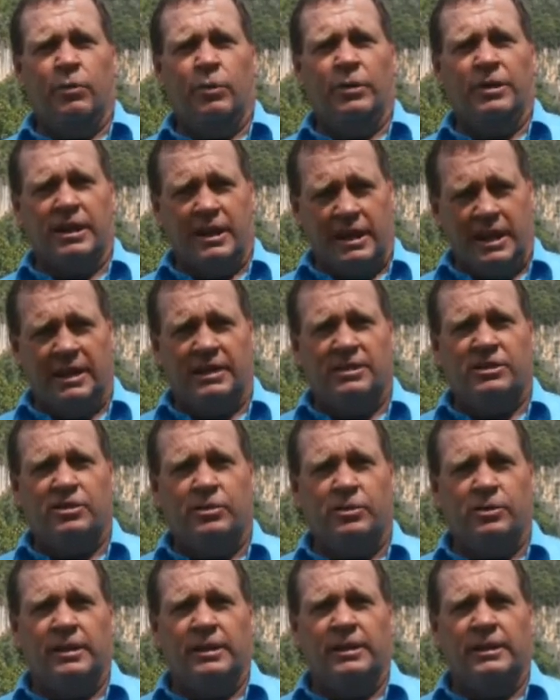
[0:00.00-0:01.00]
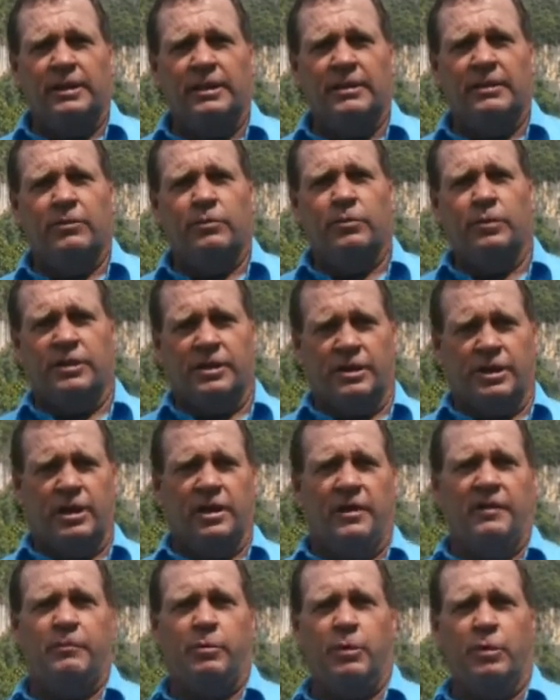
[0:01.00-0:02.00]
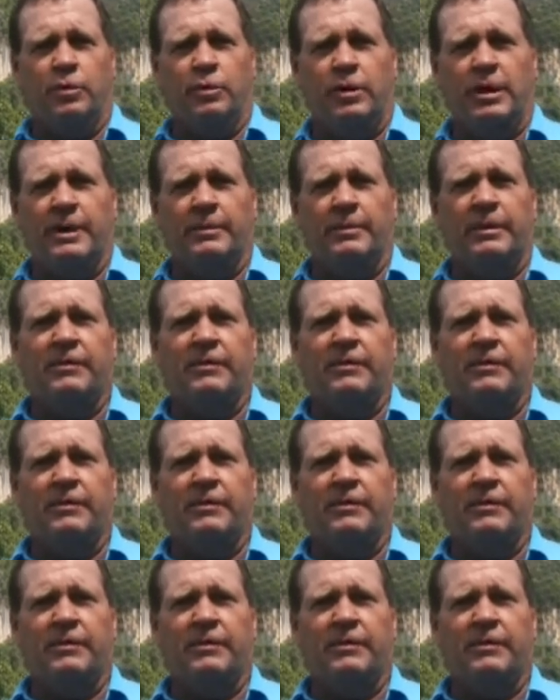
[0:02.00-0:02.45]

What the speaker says: what the King's doing with the golf program,